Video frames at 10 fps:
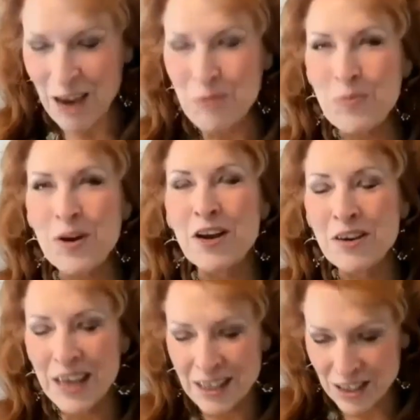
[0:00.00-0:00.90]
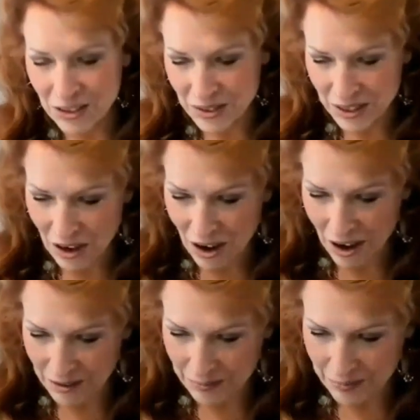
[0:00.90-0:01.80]
And we are next to his
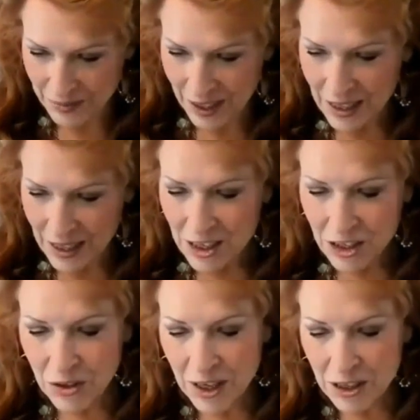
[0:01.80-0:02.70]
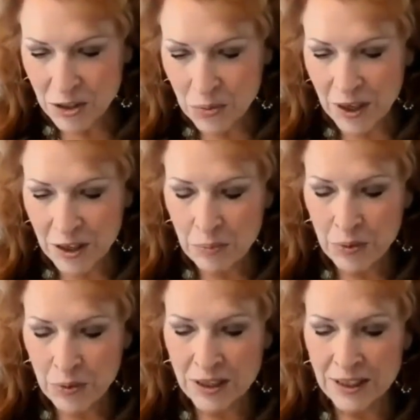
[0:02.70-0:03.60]
heart. So here's one of the
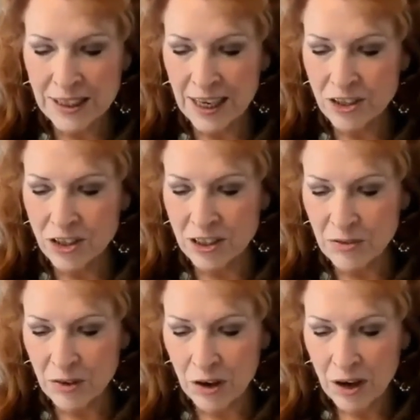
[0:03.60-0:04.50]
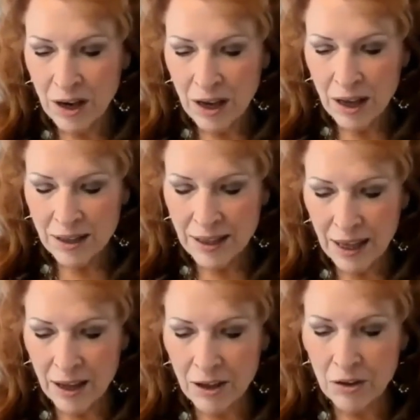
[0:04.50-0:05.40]
pronunciations for
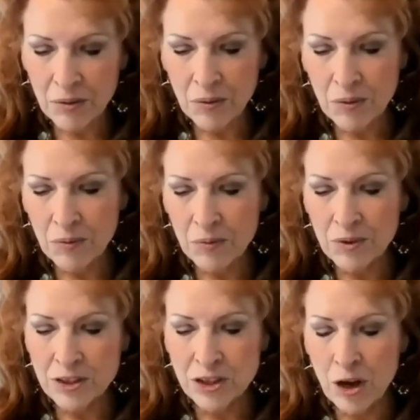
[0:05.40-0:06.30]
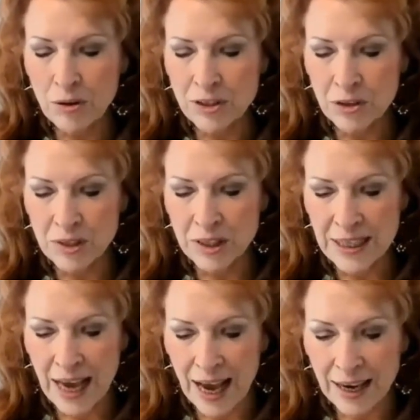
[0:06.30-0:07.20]
the stones that are
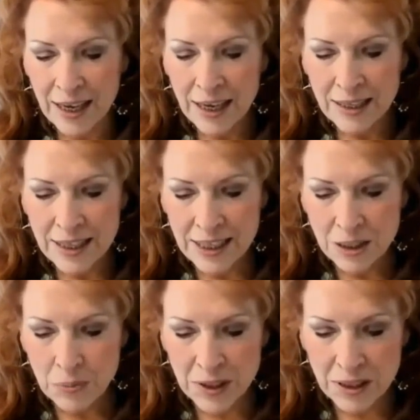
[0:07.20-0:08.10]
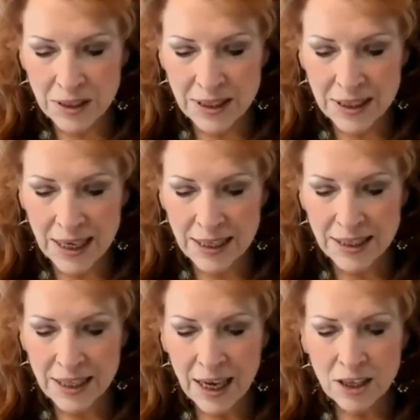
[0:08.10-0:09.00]
inside. This one
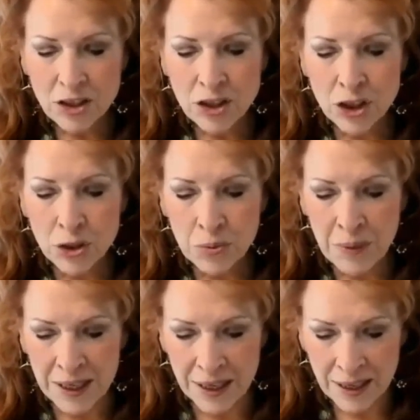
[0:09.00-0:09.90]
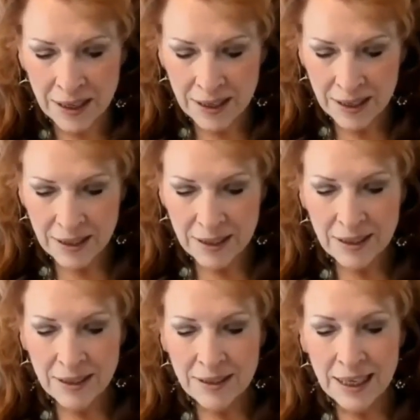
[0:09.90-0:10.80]
says tumen.
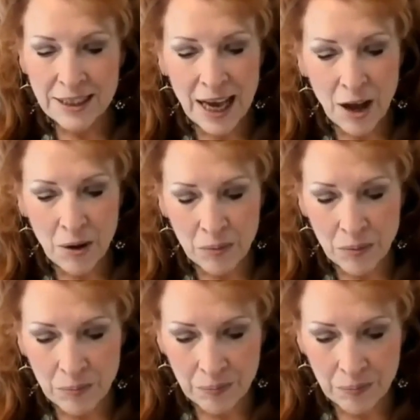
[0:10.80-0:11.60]
That's how